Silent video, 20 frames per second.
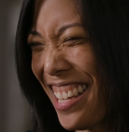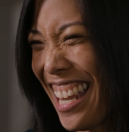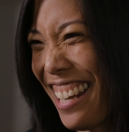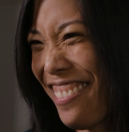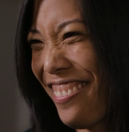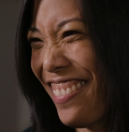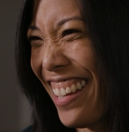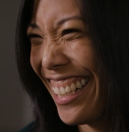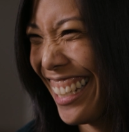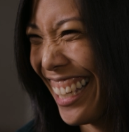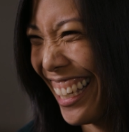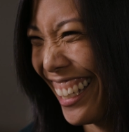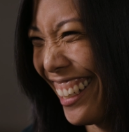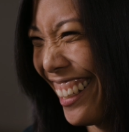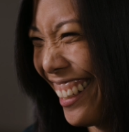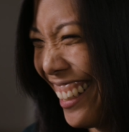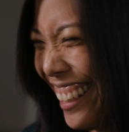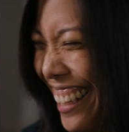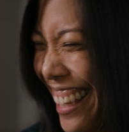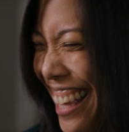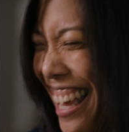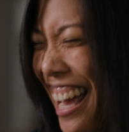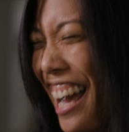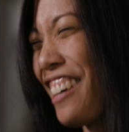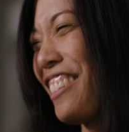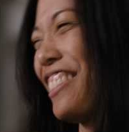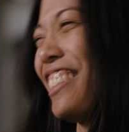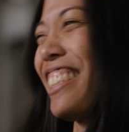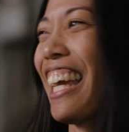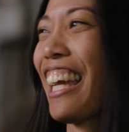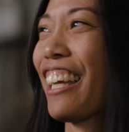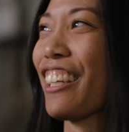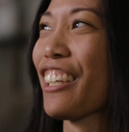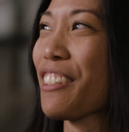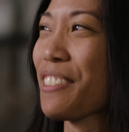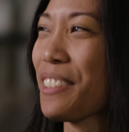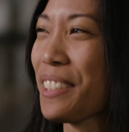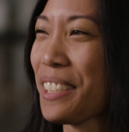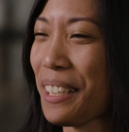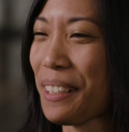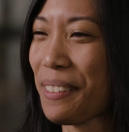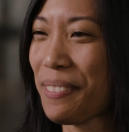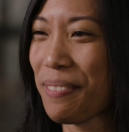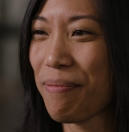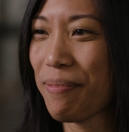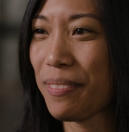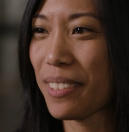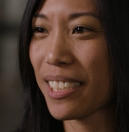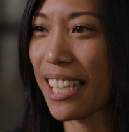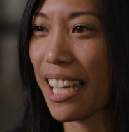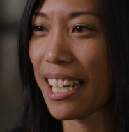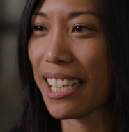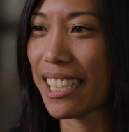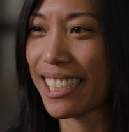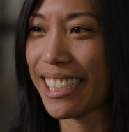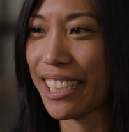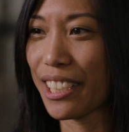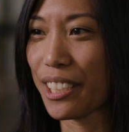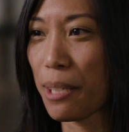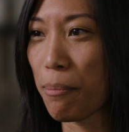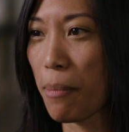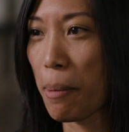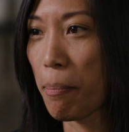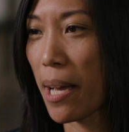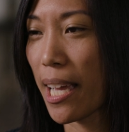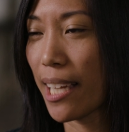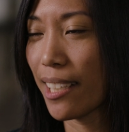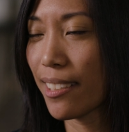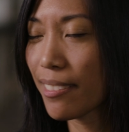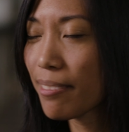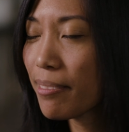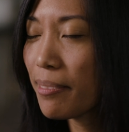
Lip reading: when I found out I was diagnosed, so it's kind of seared in my mind.